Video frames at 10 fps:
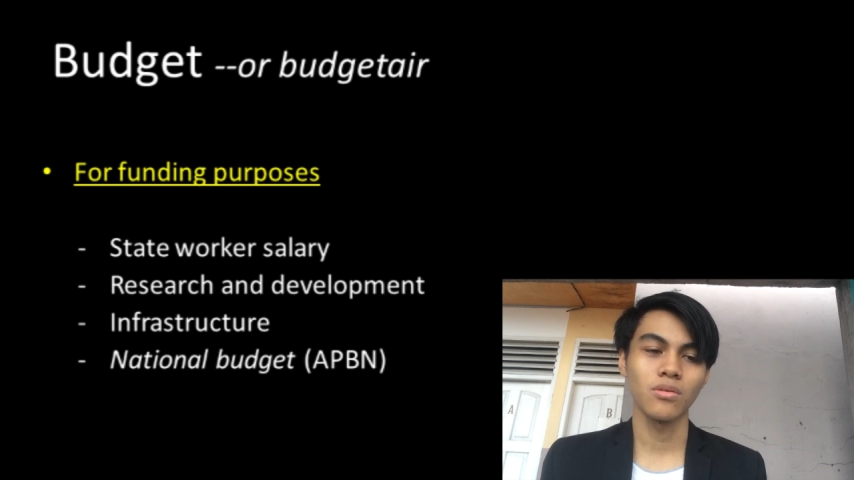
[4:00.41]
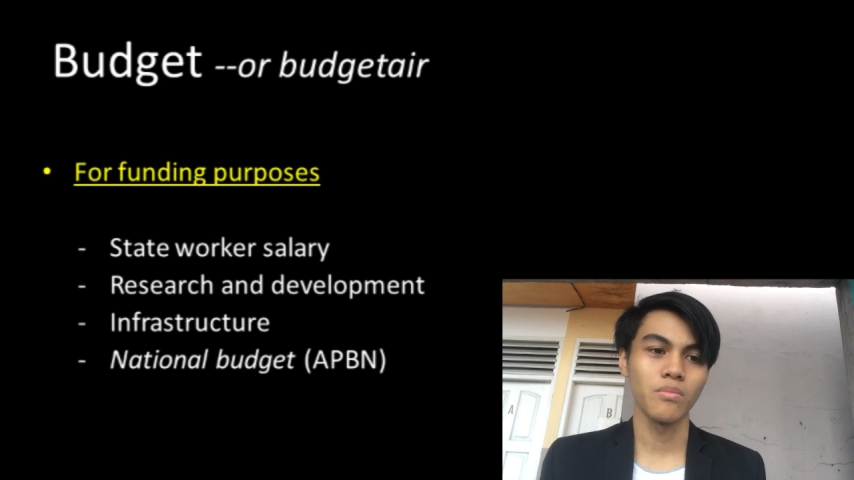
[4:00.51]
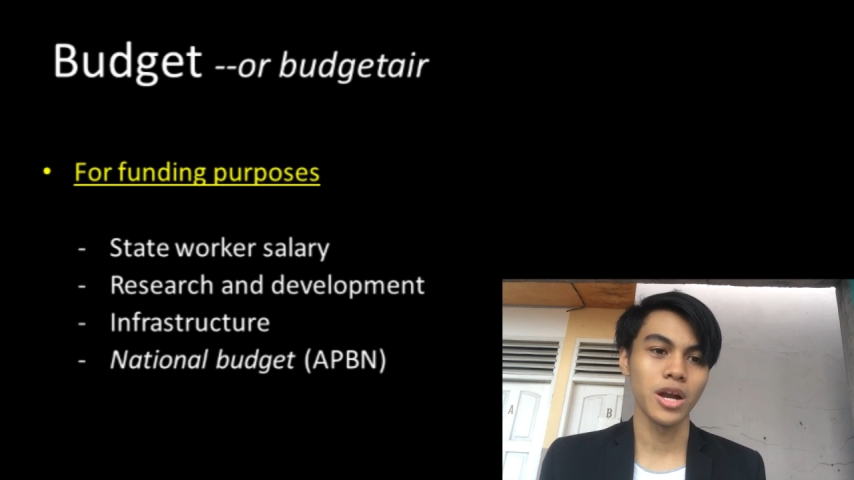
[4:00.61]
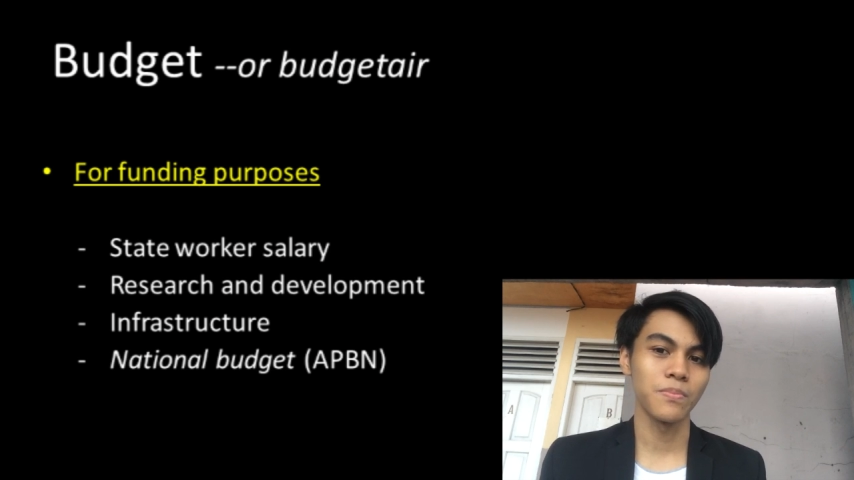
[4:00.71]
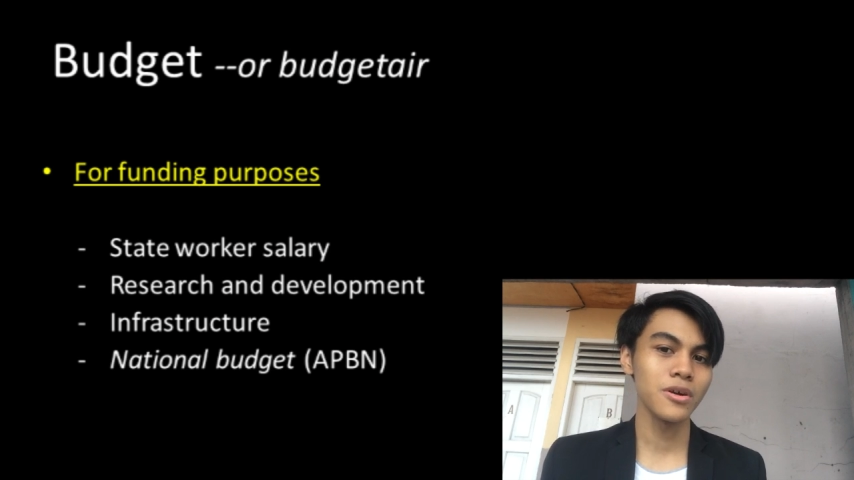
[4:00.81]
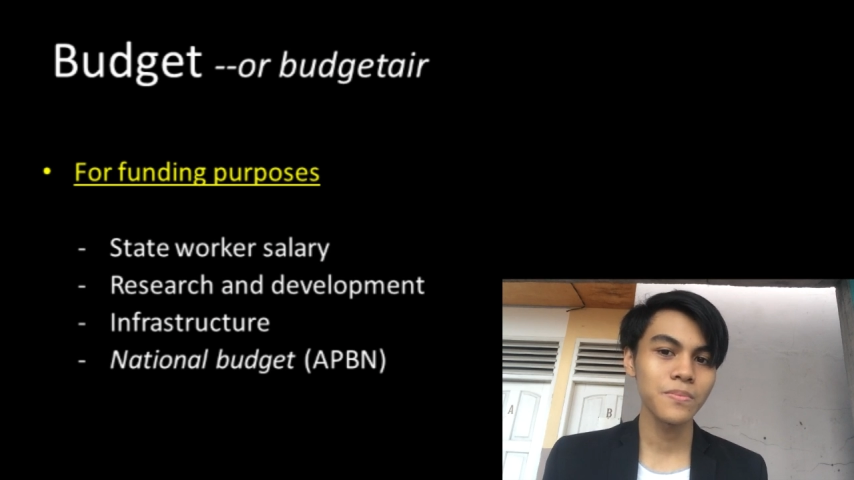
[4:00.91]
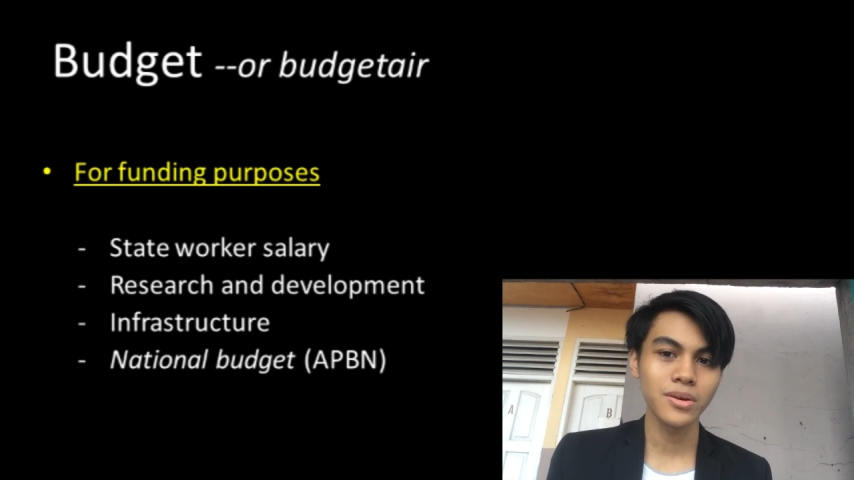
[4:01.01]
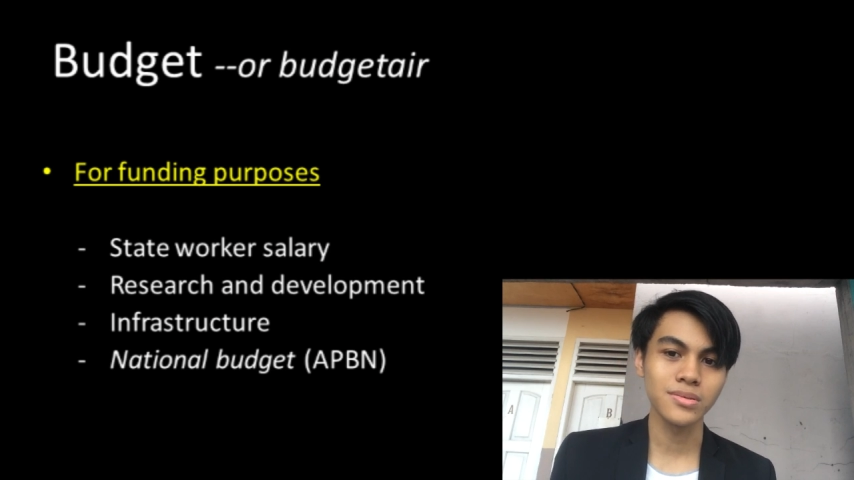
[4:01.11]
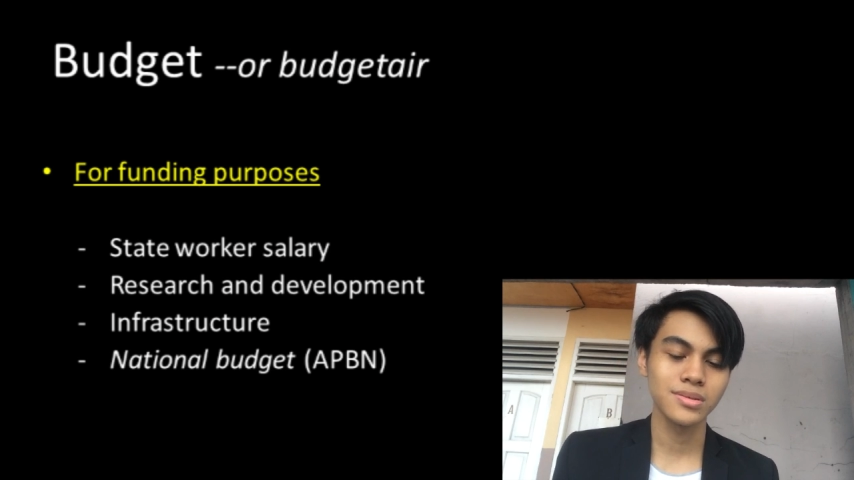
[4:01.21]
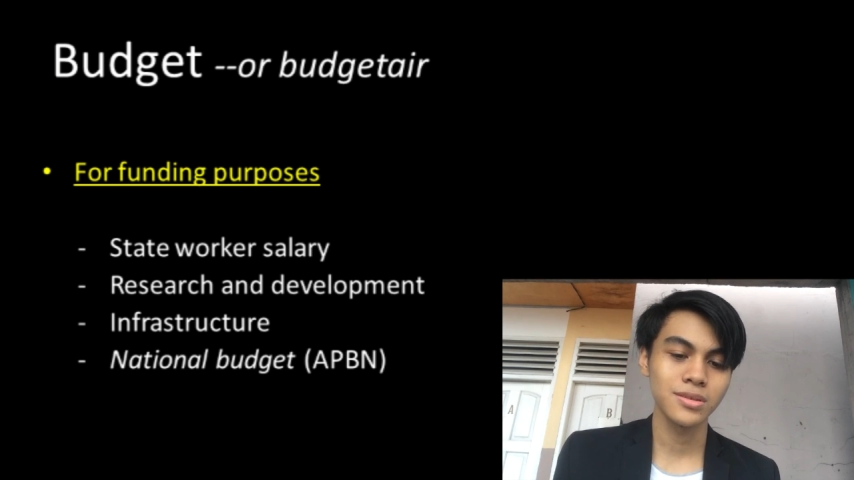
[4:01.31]
a better
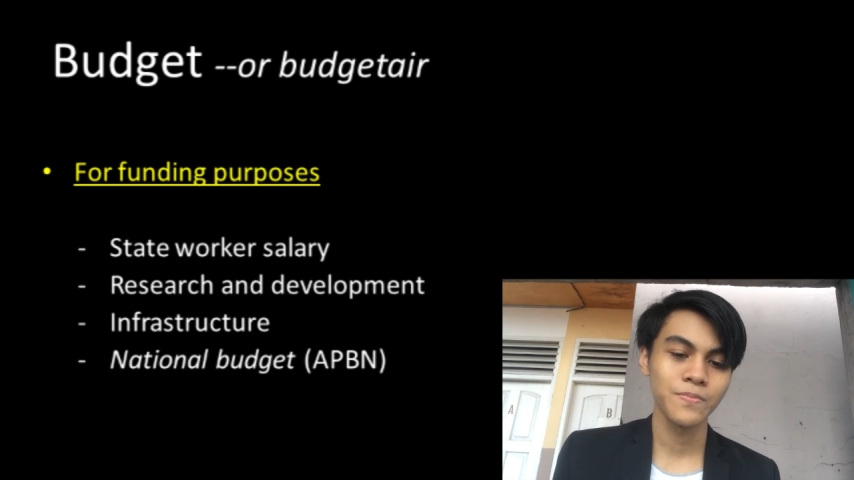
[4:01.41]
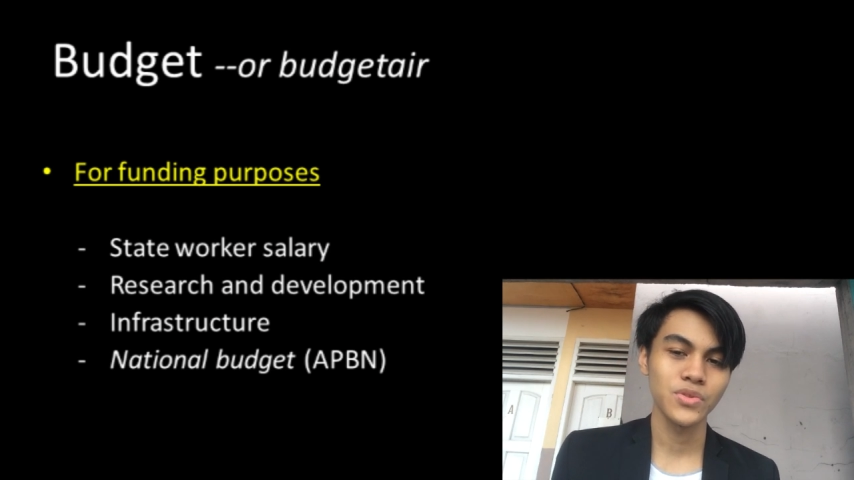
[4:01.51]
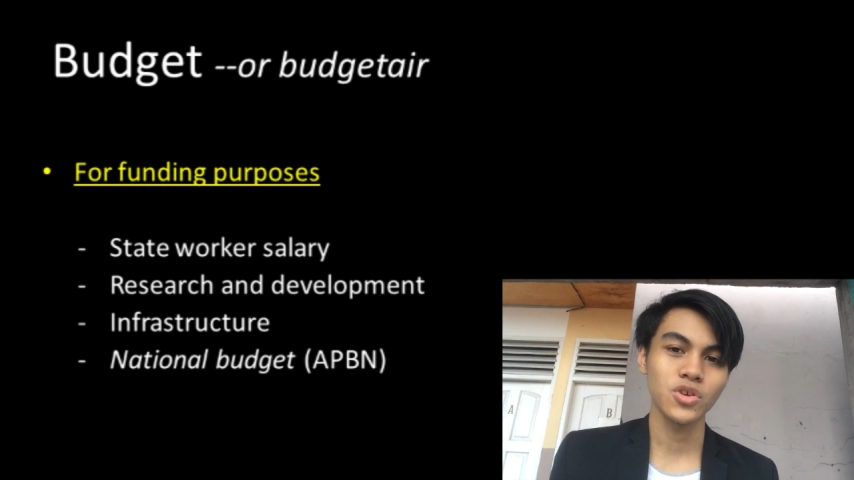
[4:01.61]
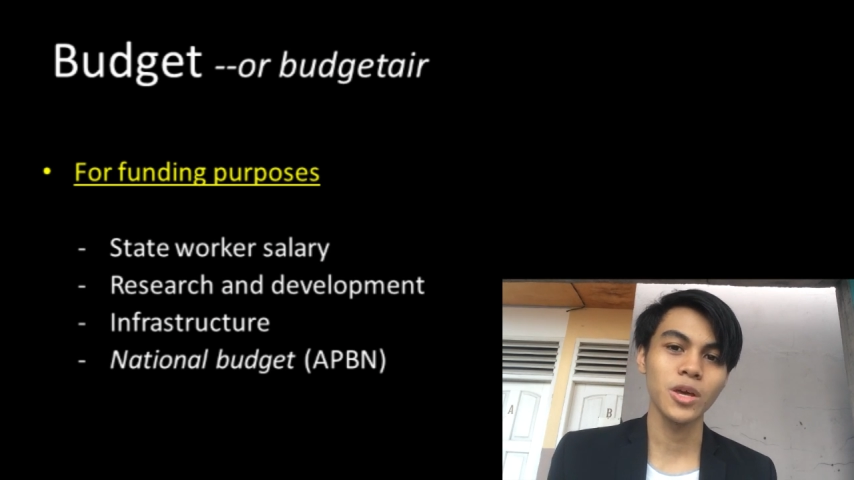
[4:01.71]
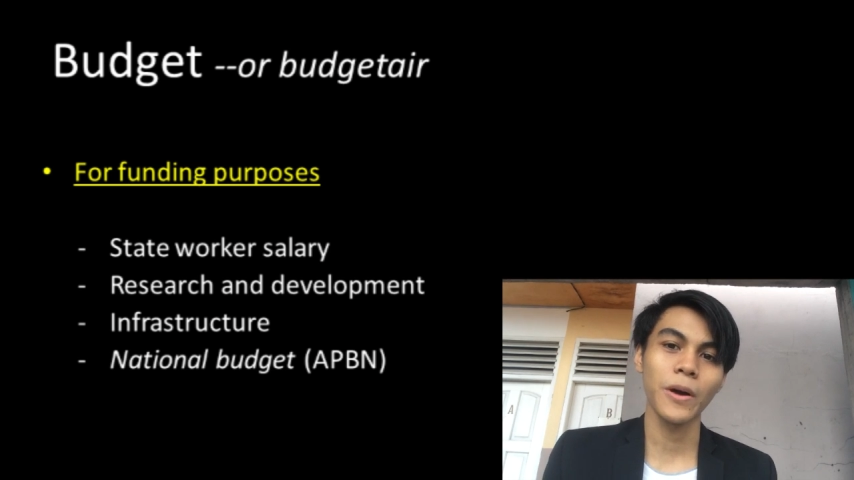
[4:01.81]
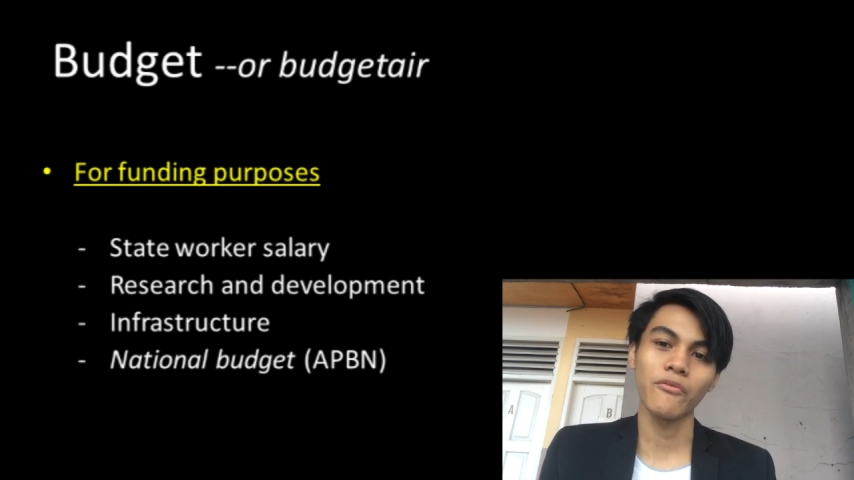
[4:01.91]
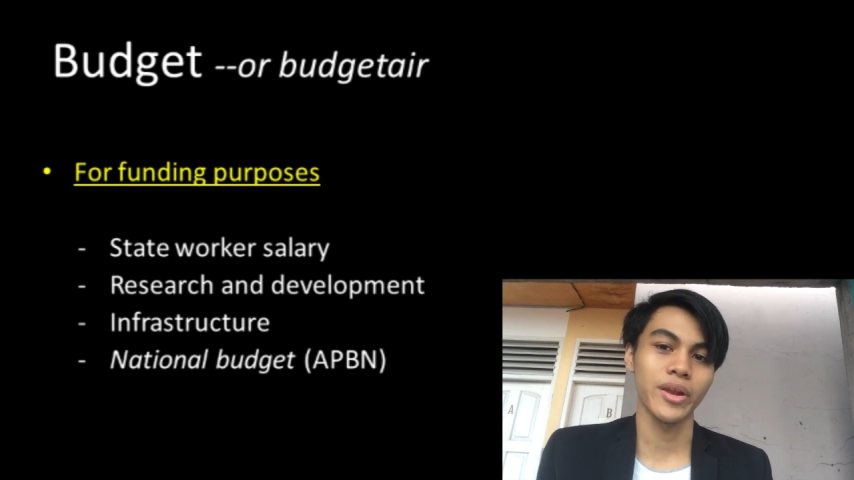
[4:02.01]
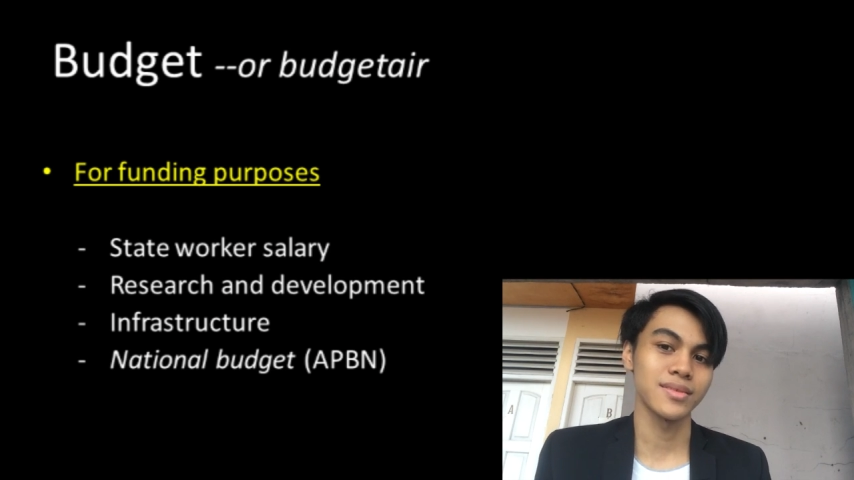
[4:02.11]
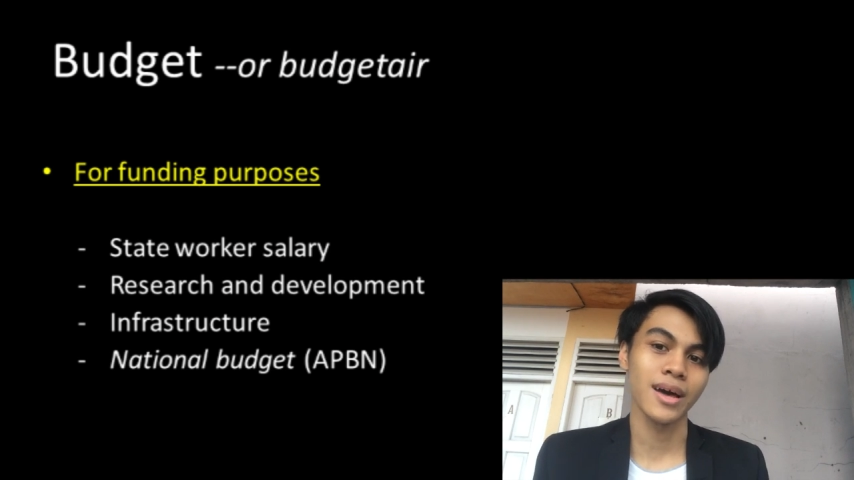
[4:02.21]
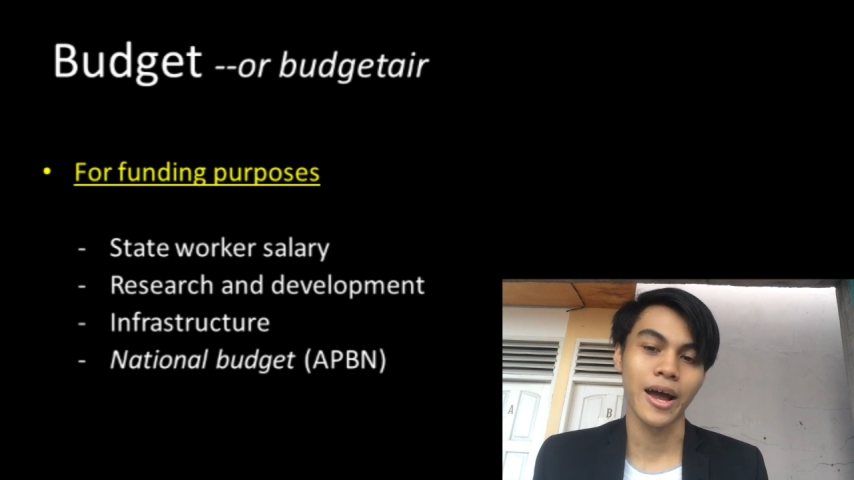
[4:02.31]
purpose, to keep up with
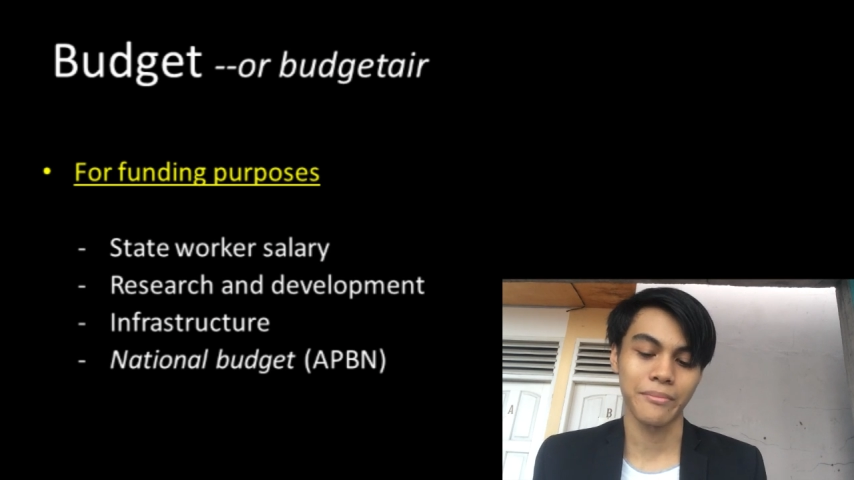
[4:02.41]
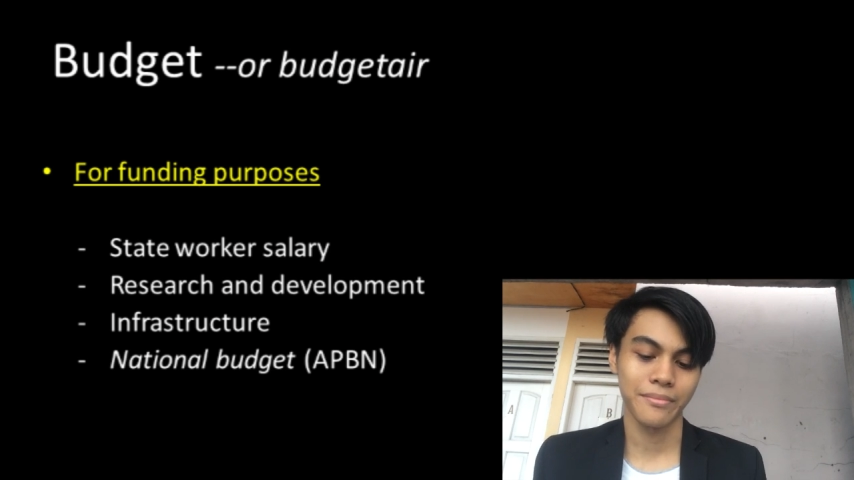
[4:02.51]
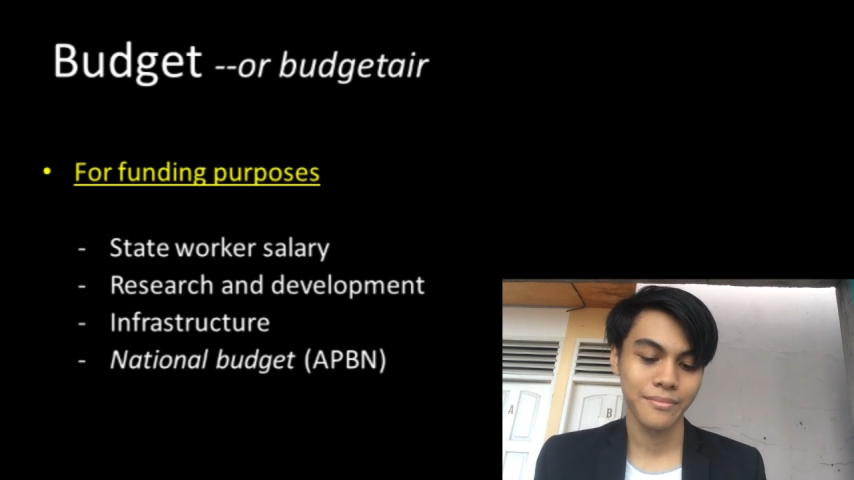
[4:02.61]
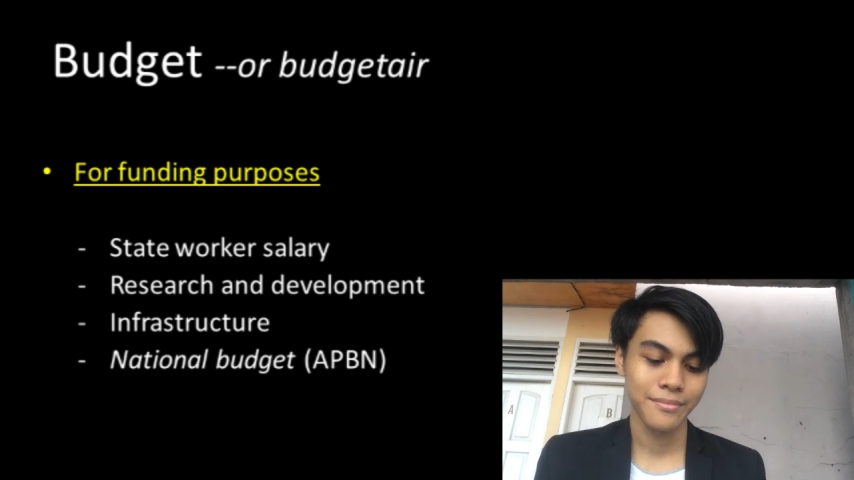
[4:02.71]
the time.